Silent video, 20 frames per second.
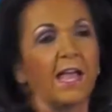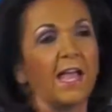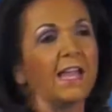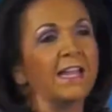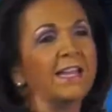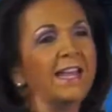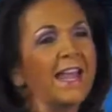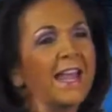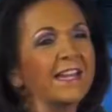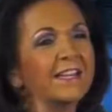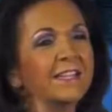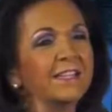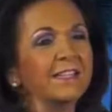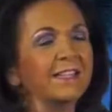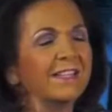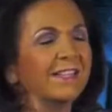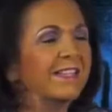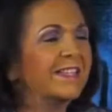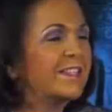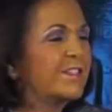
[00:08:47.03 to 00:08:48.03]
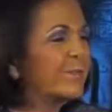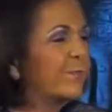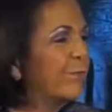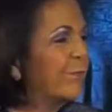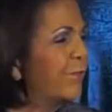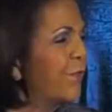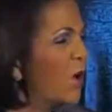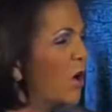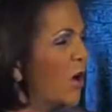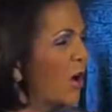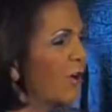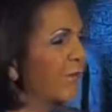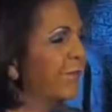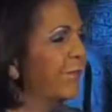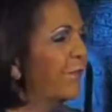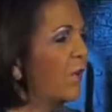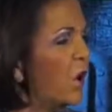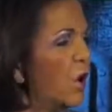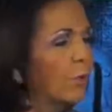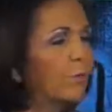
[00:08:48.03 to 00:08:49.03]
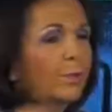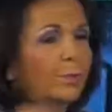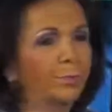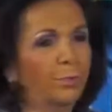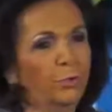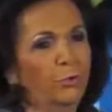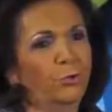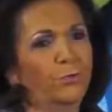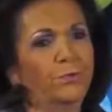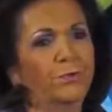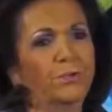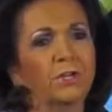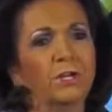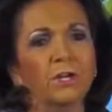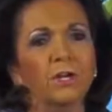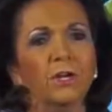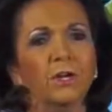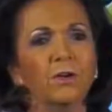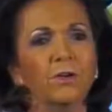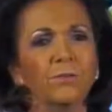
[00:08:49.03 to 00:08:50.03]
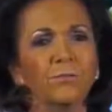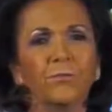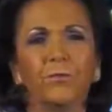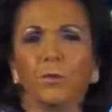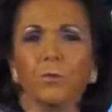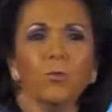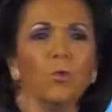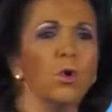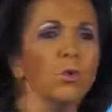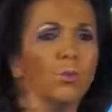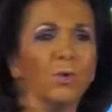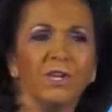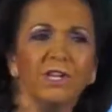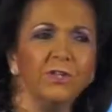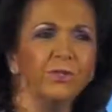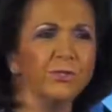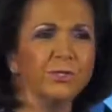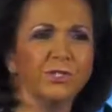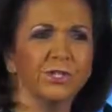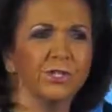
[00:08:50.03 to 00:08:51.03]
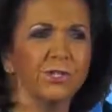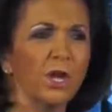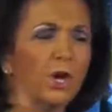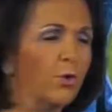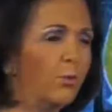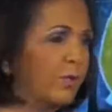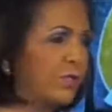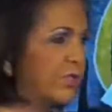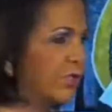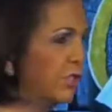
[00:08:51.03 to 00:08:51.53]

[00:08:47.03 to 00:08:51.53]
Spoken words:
and that it's far, far removed from what we used to know as